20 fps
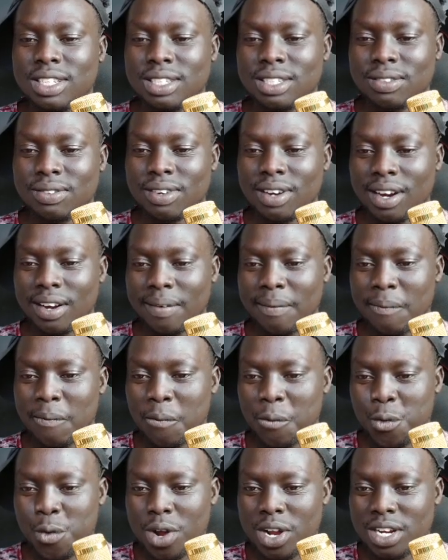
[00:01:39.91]
right?
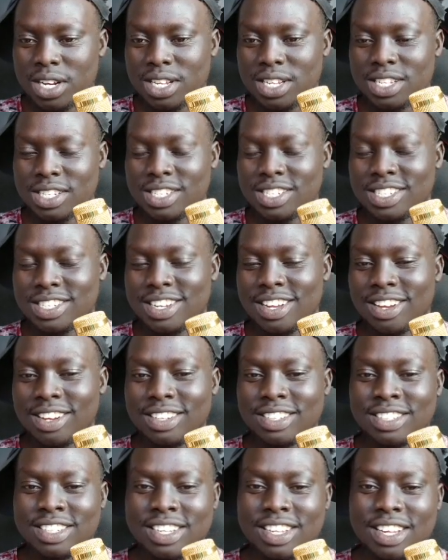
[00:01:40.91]

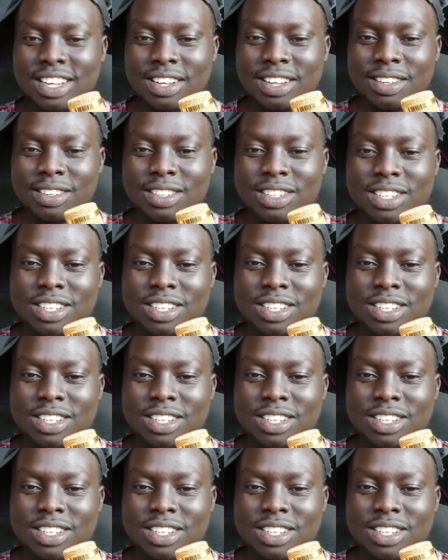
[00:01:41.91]
$180 a year.